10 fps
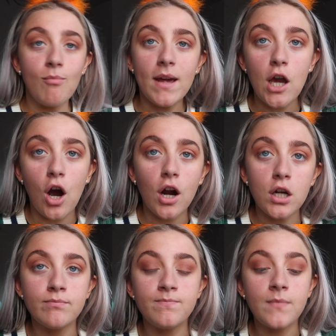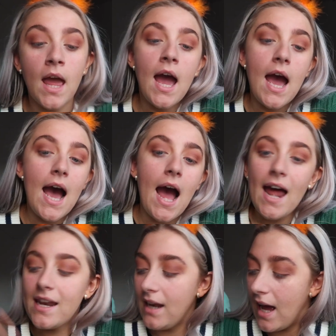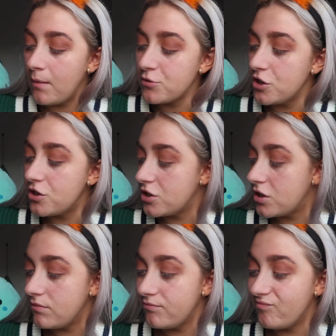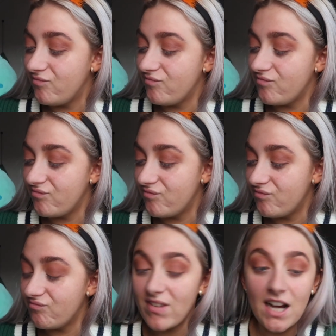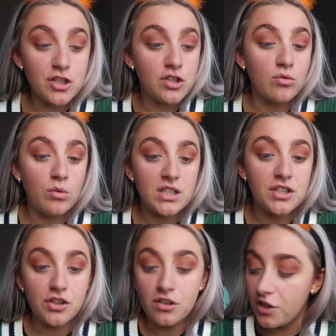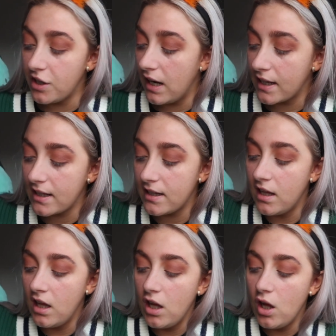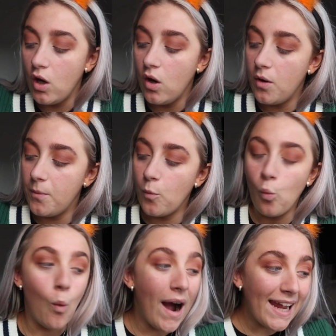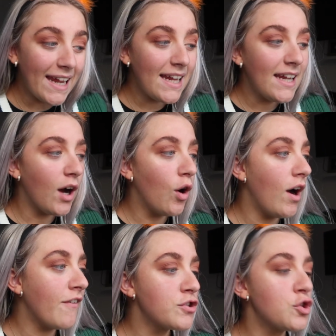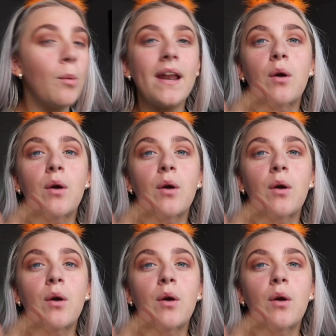my car, and I just don't know what to do now. Like, why? I have so many